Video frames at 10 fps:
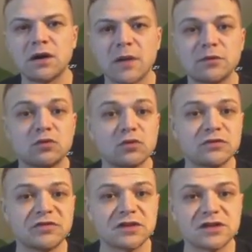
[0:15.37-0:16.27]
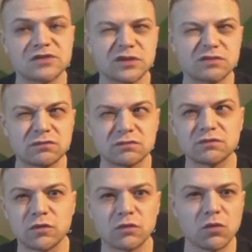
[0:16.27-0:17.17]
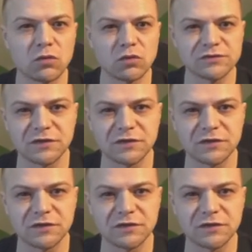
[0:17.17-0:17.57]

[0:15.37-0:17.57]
I've been doing fitness for almost